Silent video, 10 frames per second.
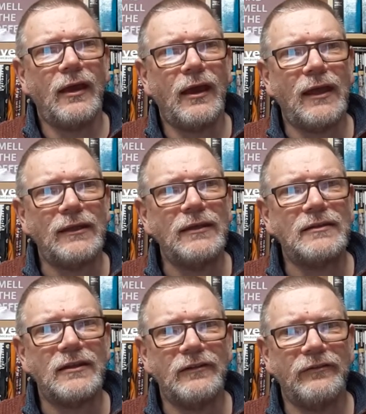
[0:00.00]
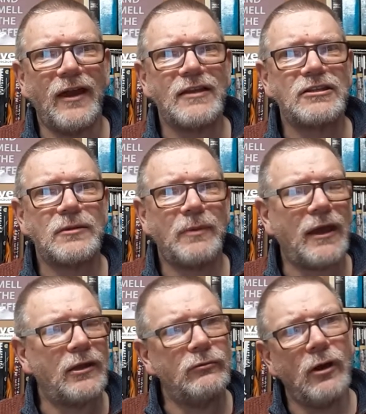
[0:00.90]
and into the vast
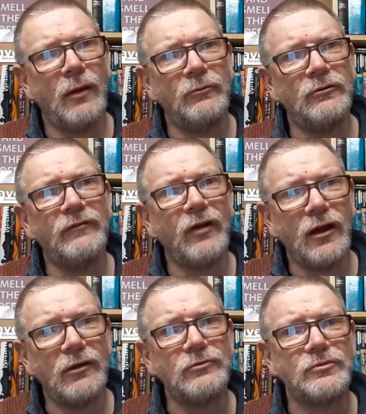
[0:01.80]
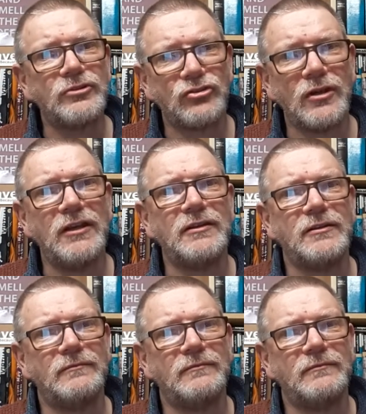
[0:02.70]
panorama of our home street.